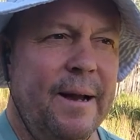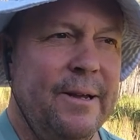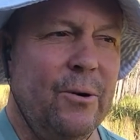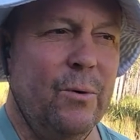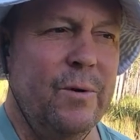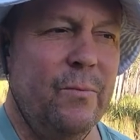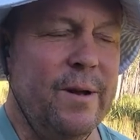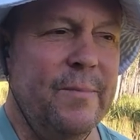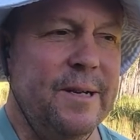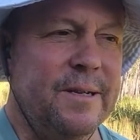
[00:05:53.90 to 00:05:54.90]
you know,
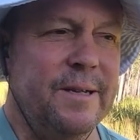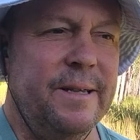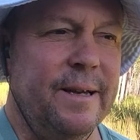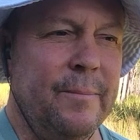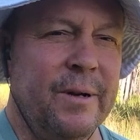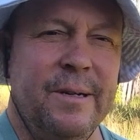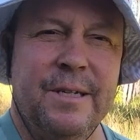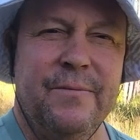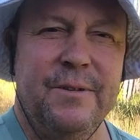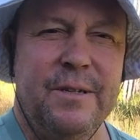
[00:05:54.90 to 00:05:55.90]
we may see that,
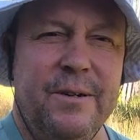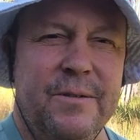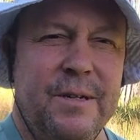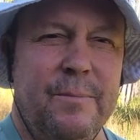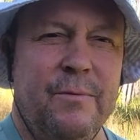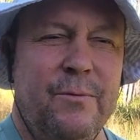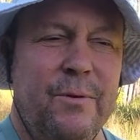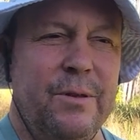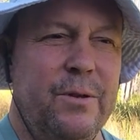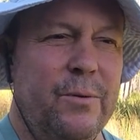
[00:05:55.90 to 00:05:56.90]
because if this goes up
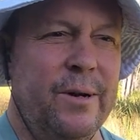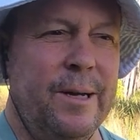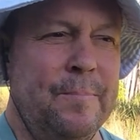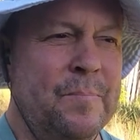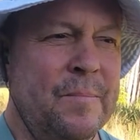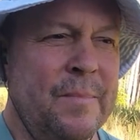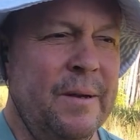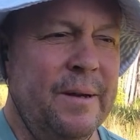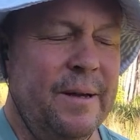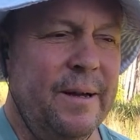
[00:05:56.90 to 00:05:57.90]
before the UN,
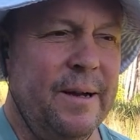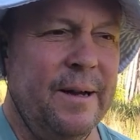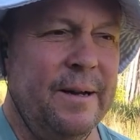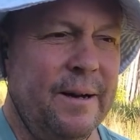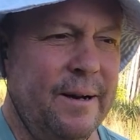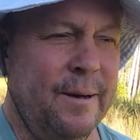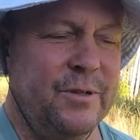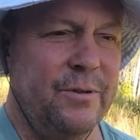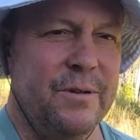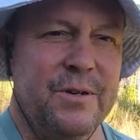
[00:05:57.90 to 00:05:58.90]
and I'm
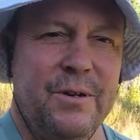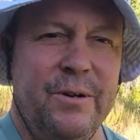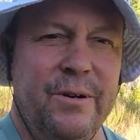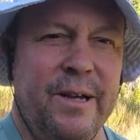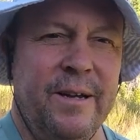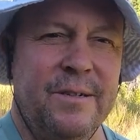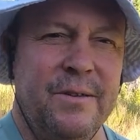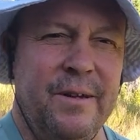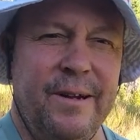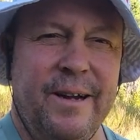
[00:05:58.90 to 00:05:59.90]
sure the Security Council of the